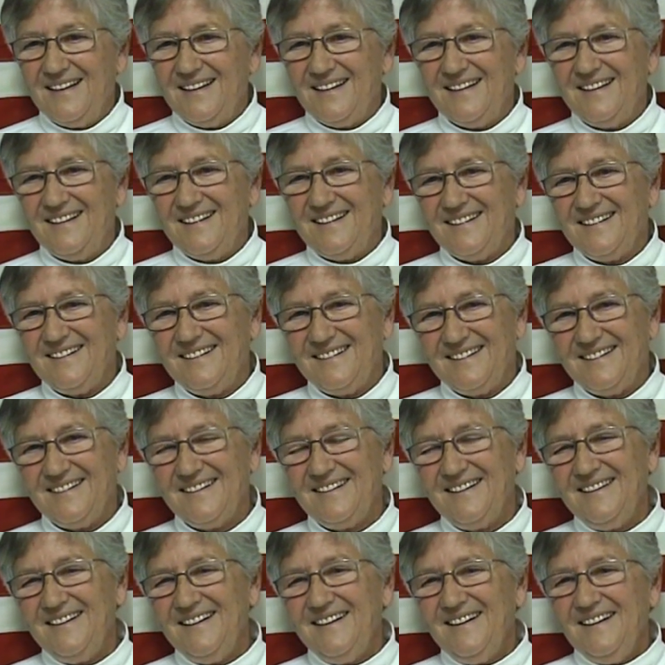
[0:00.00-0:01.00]
and
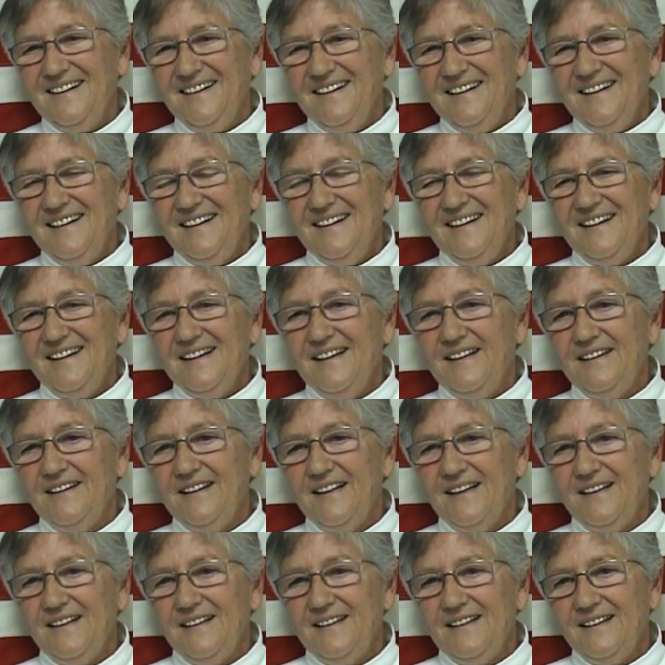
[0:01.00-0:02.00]
did
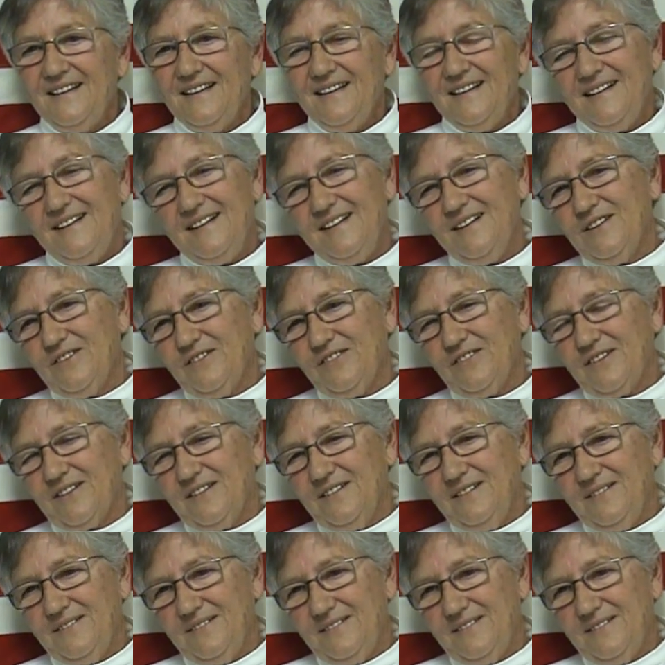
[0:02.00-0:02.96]
then, you did you go